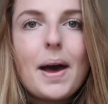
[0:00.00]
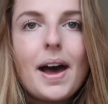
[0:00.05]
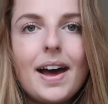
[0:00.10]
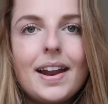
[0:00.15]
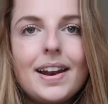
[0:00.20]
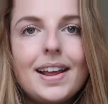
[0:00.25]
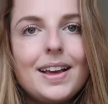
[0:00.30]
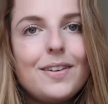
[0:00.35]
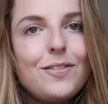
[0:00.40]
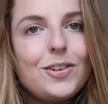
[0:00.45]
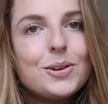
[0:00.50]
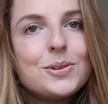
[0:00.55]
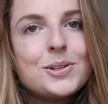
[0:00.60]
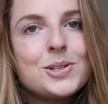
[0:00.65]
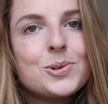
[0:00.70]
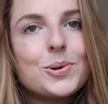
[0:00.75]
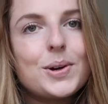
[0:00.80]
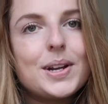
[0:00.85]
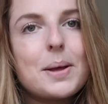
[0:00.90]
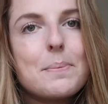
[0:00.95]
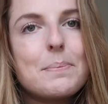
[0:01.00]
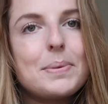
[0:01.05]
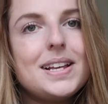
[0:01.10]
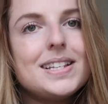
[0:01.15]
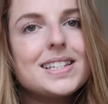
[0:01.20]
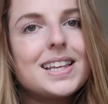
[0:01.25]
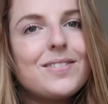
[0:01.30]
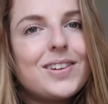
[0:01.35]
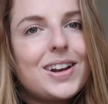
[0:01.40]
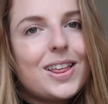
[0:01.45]
And if you enjoyed it,
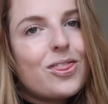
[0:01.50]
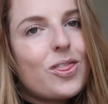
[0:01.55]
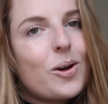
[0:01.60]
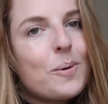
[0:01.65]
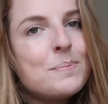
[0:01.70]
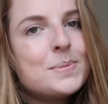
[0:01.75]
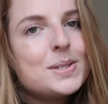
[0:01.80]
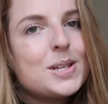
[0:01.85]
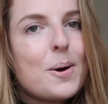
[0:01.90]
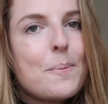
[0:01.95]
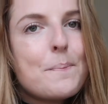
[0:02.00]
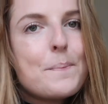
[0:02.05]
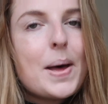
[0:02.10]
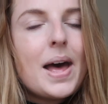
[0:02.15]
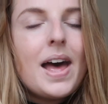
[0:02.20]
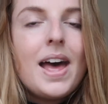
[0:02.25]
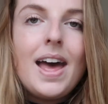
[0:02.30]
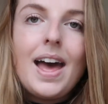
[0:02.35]
please give it a thumbs up